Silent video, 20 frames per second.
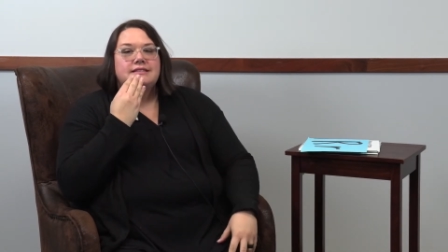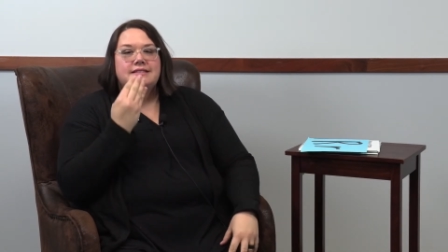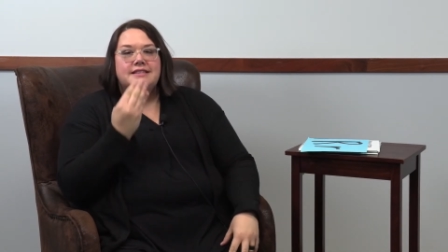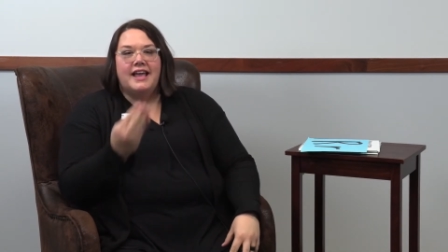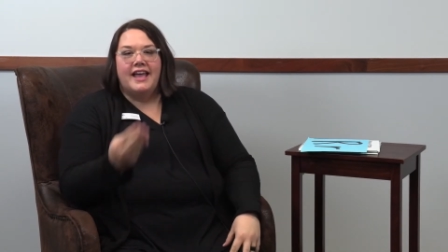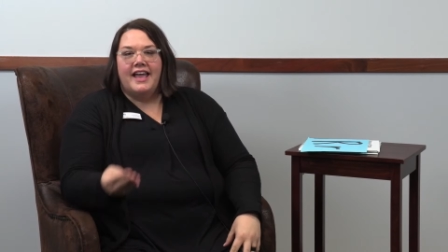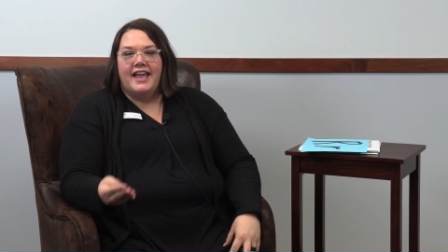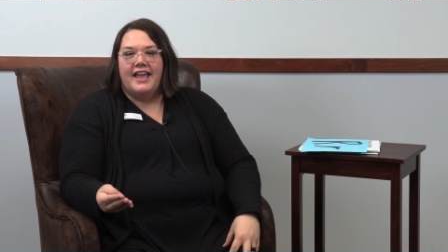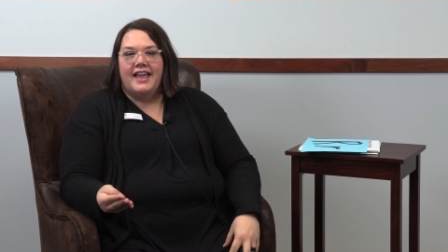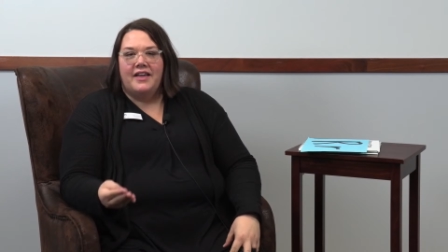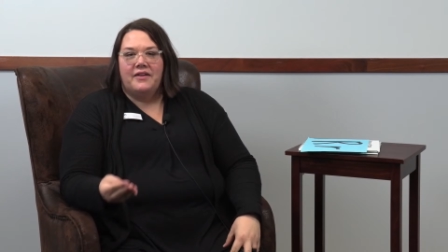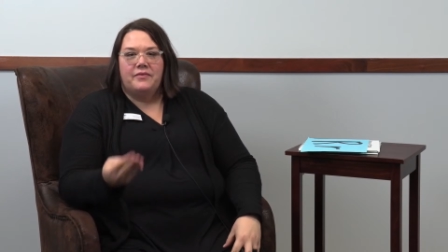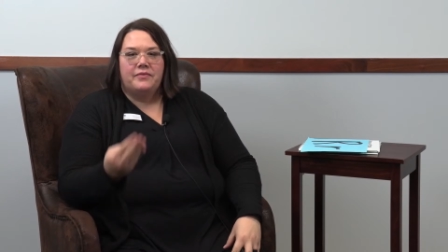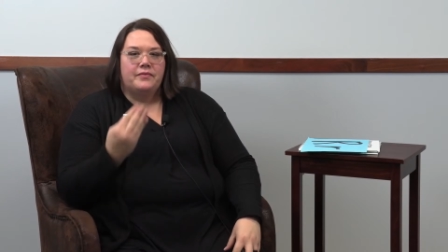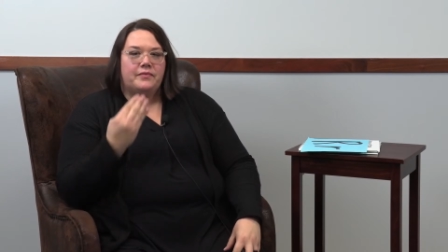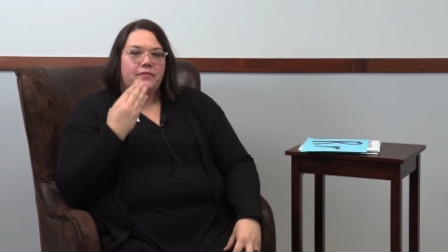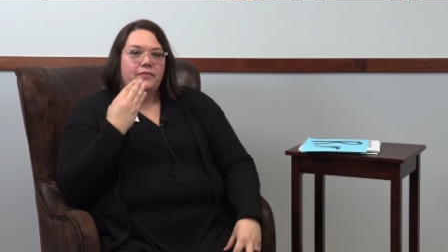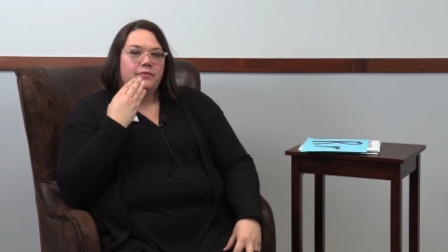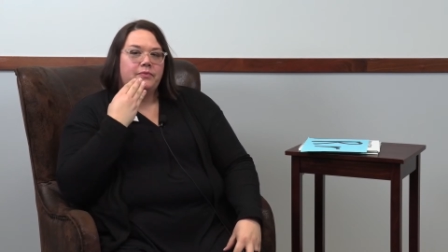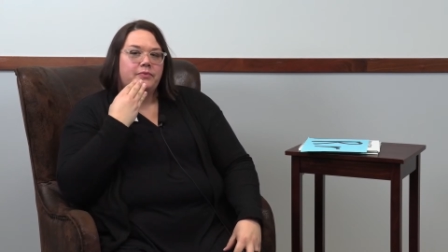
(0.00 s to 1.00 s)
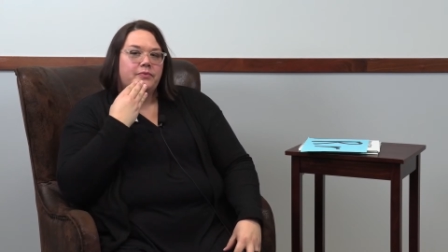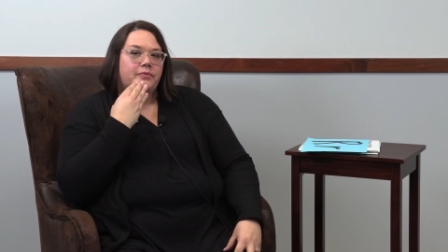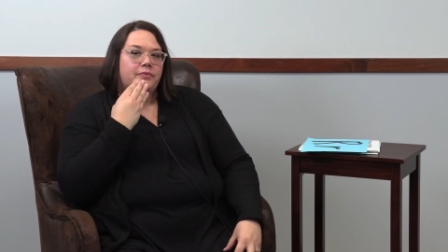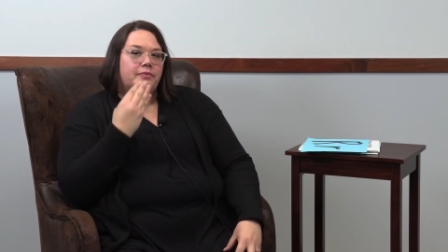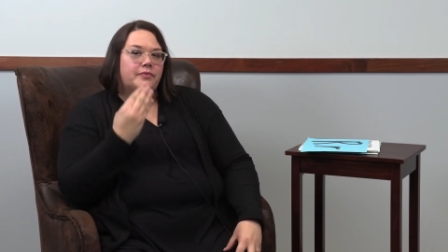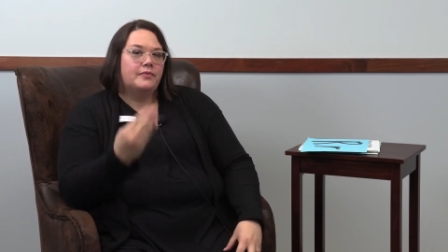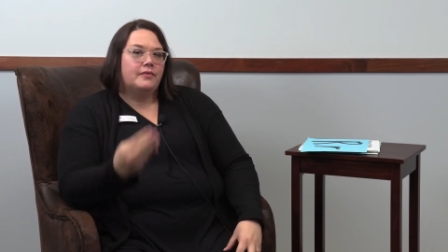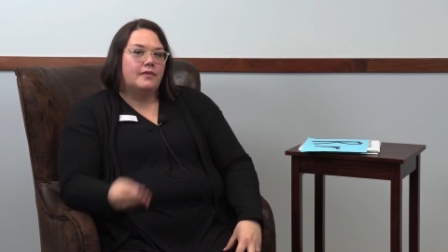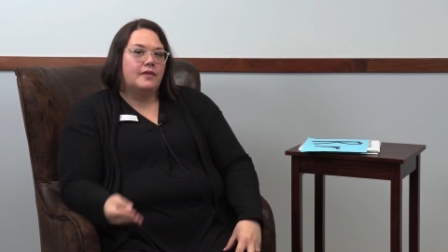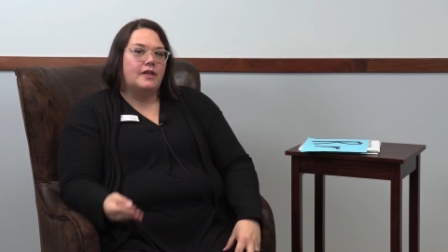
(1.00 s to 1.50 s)
say,
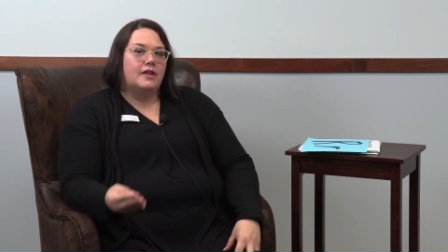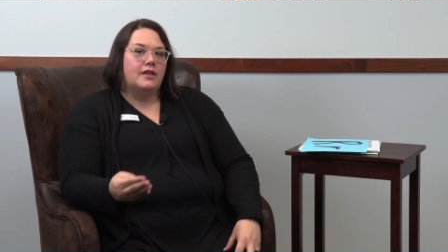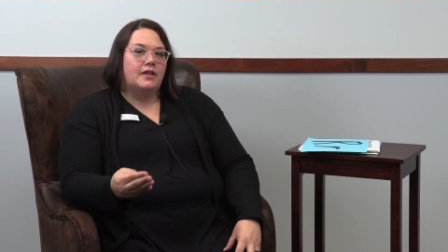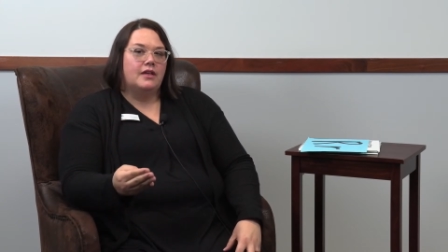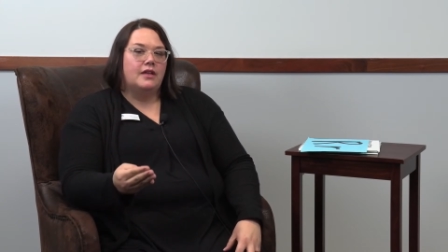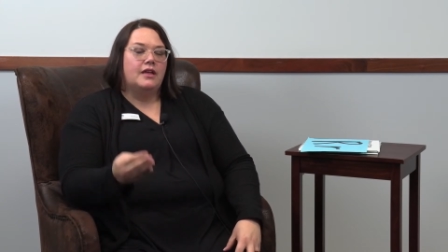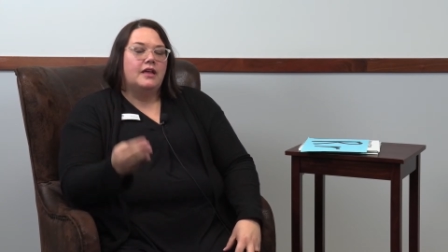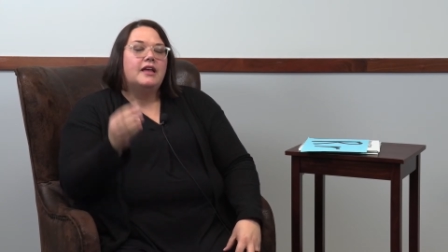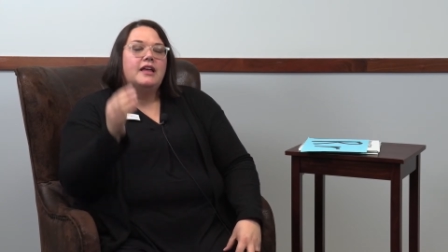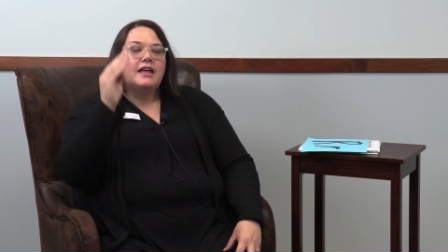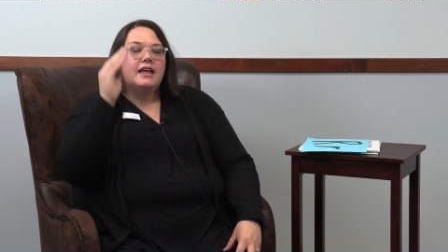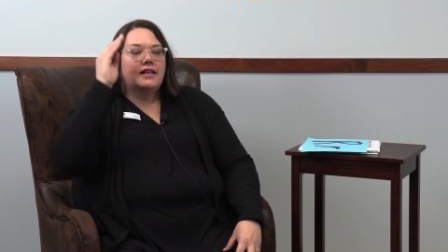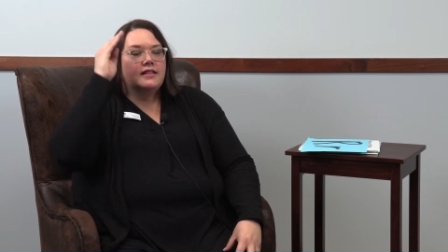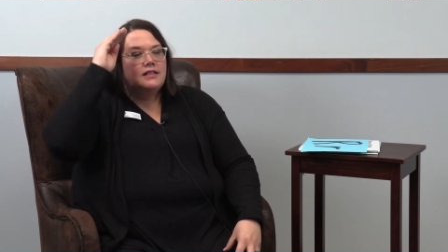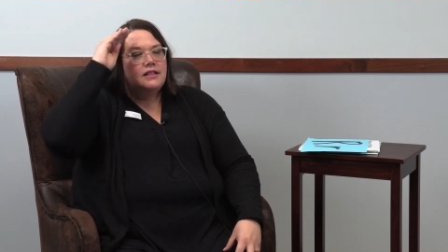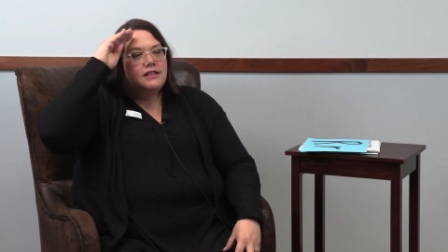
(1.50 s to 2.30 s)
and